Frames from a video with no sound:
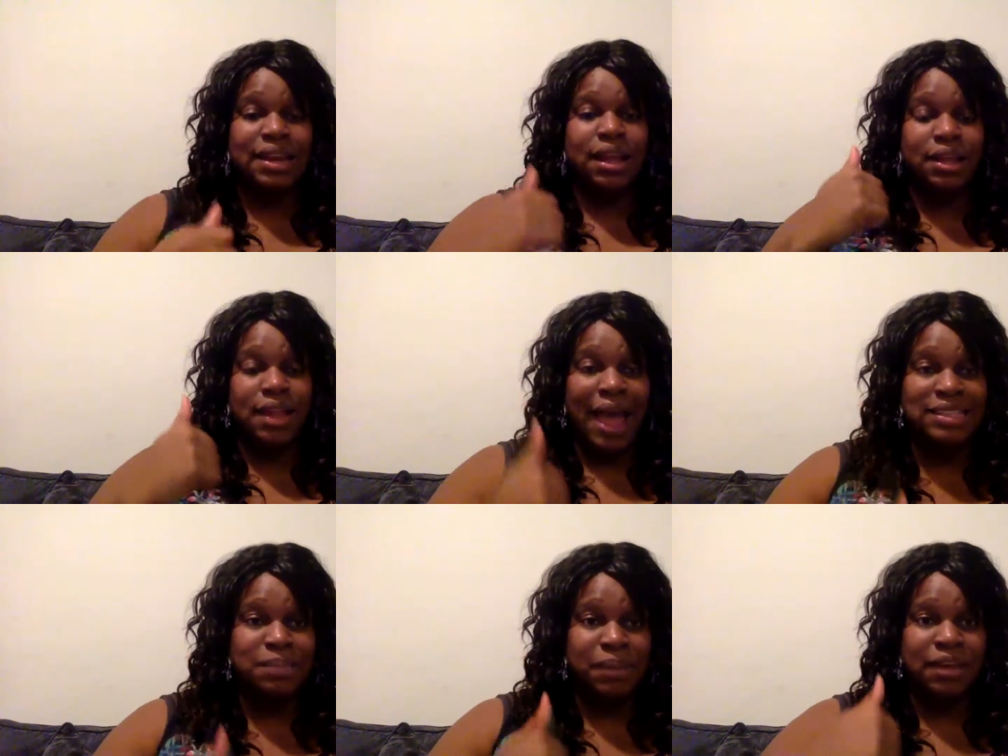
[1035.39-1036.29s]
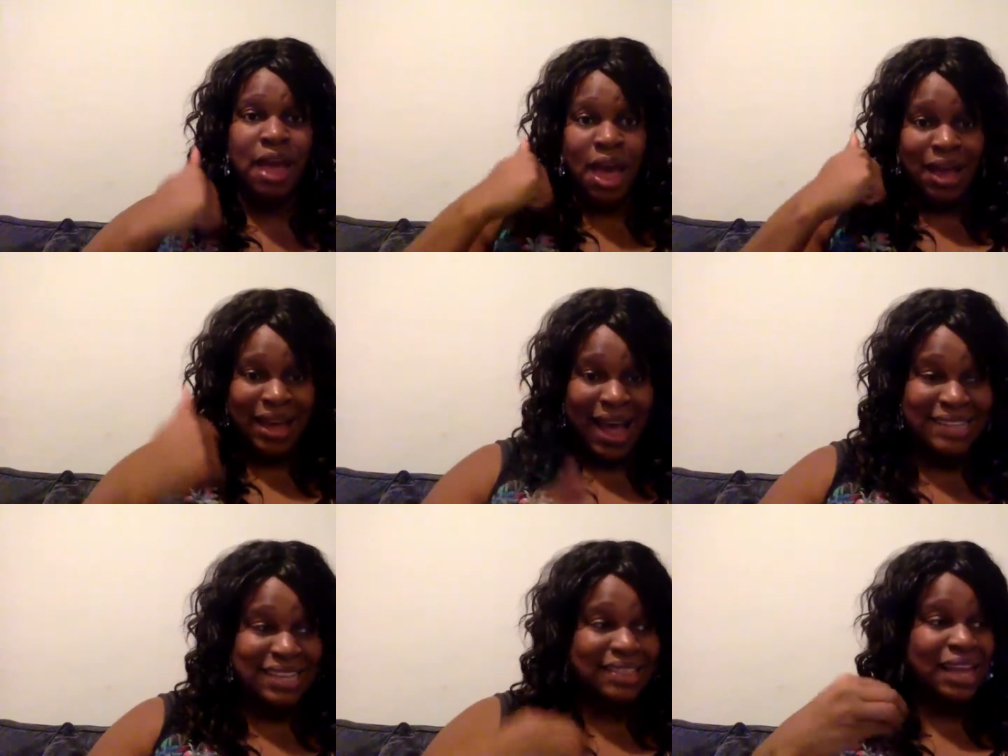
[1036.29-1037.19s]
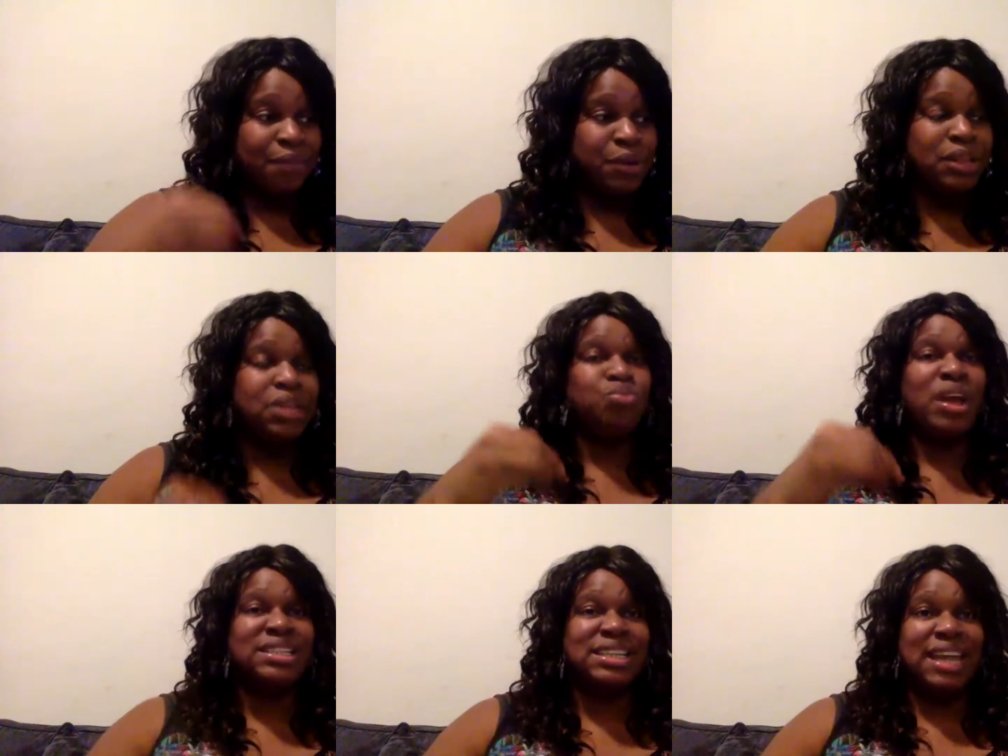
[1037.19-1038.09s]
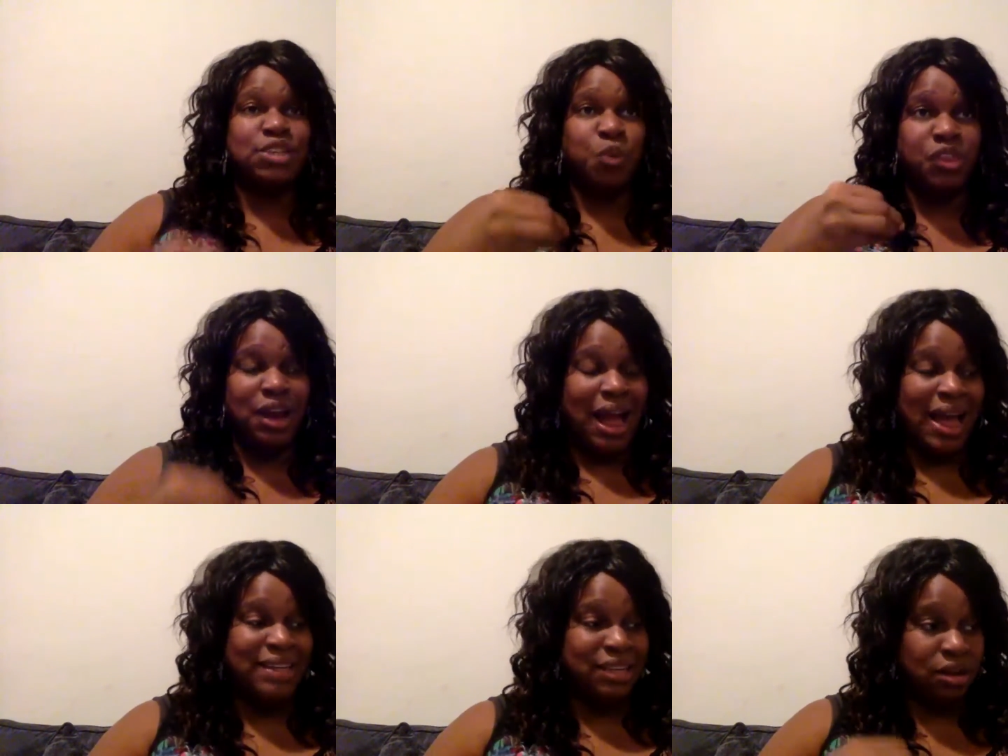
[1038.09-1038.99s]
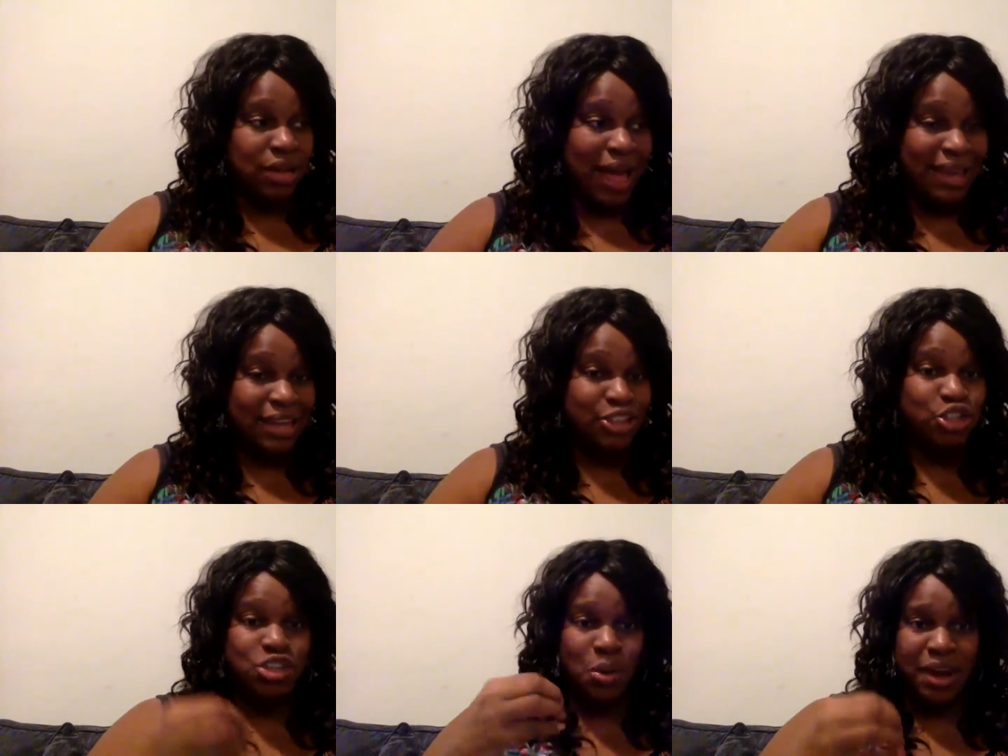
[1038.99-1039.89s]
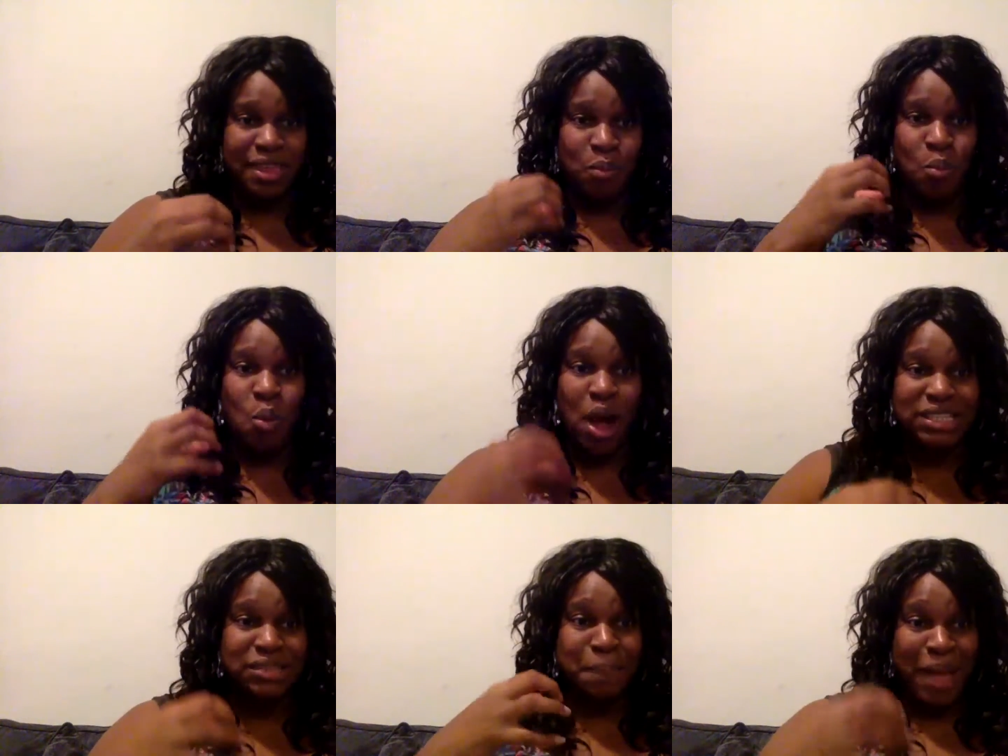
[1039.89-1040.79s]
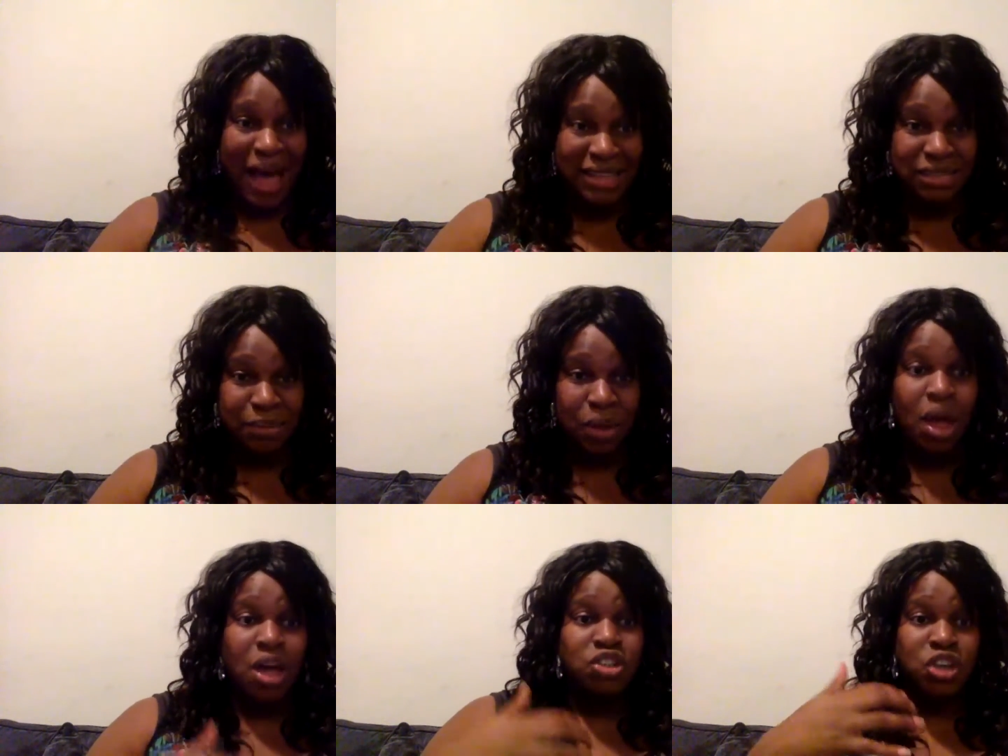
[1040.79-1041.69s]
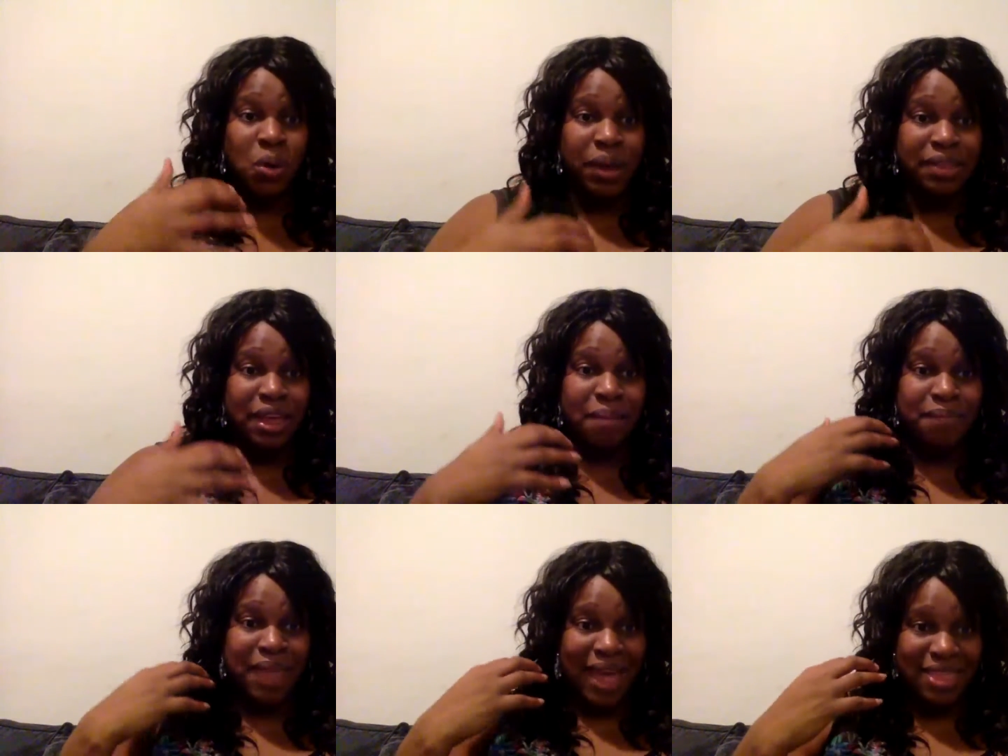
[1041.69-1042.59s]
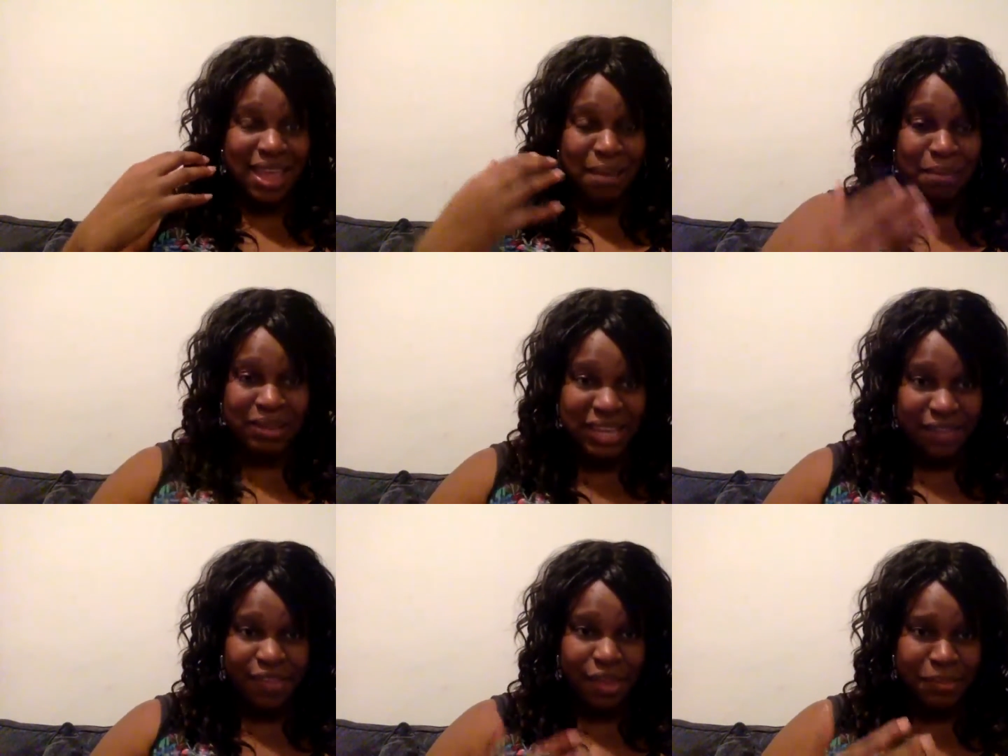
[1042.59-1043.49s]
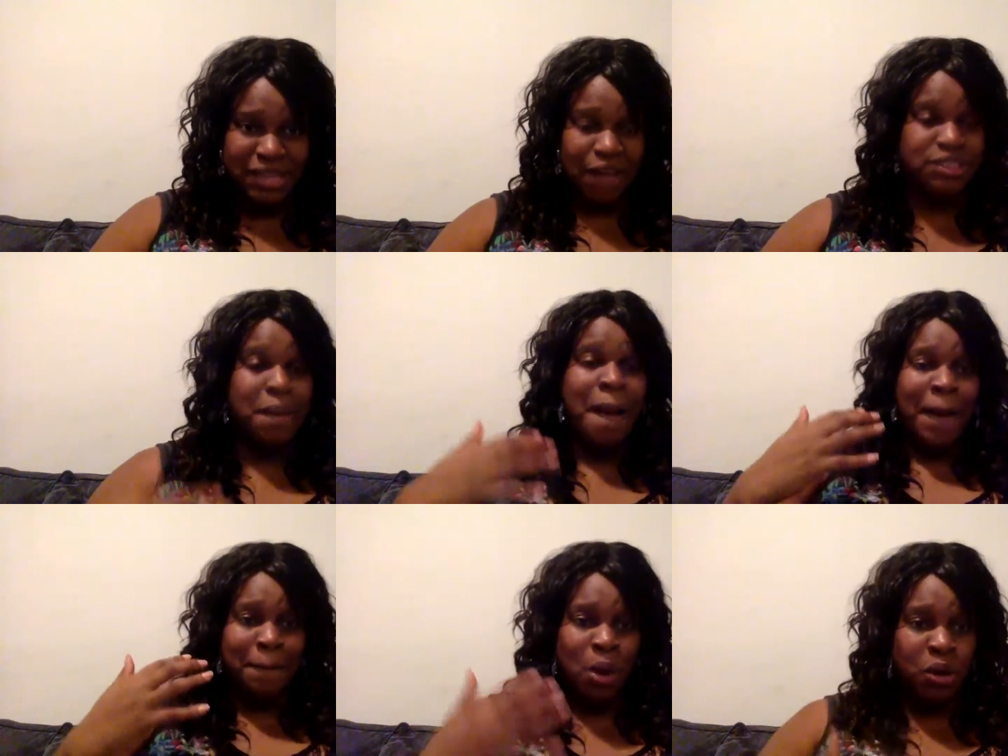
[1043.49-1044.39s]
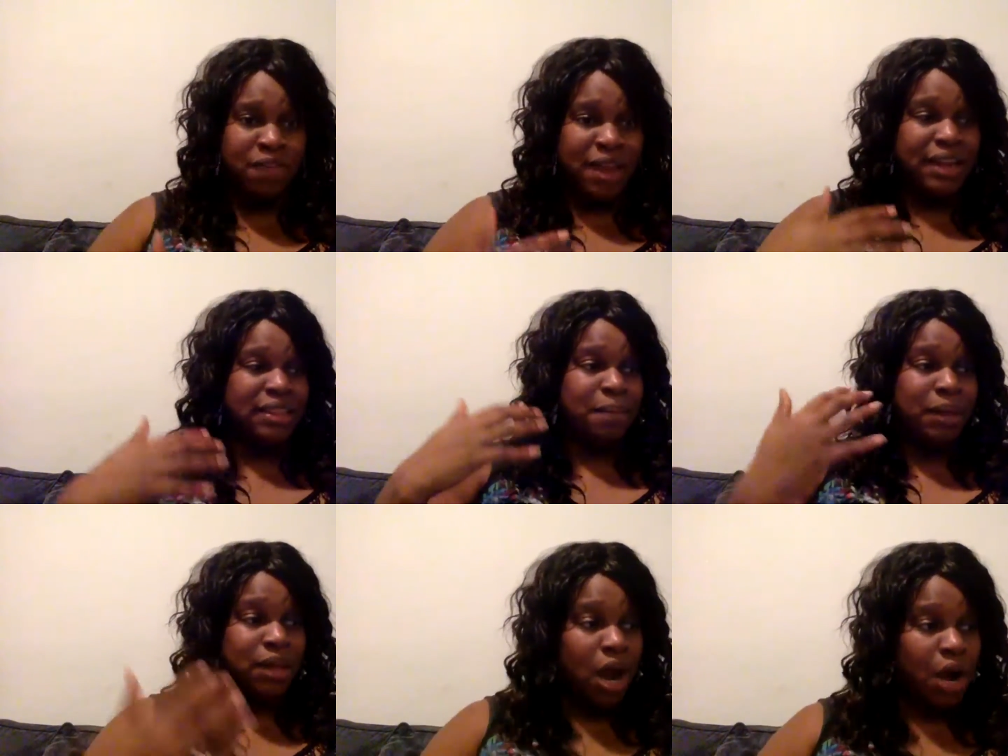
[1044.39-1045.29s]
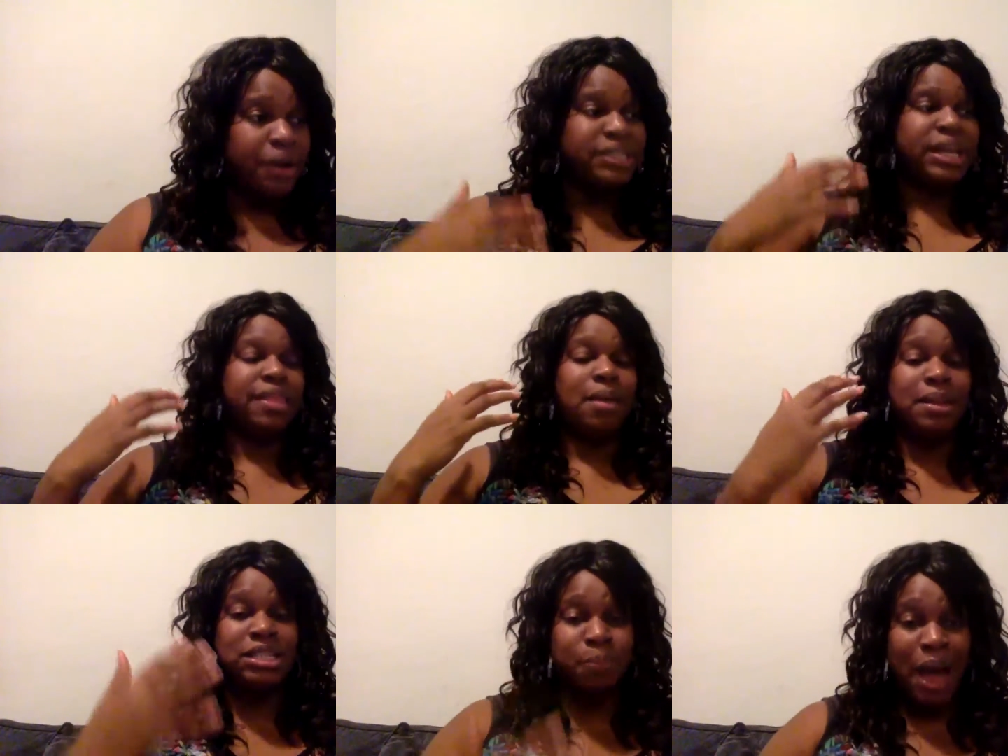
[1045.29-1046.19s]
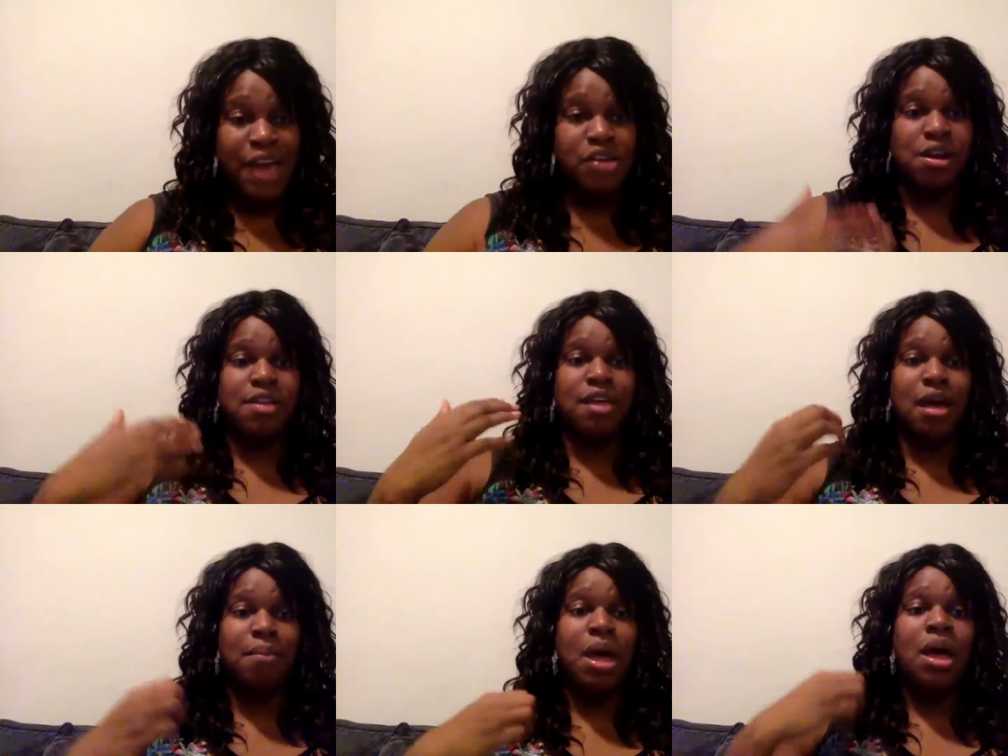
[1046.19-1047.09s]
It has to be content that really resonates with your ideal client, showing them what's possible, showing them that they can believe in themselves, motivating them, encouraging them, inspiring them,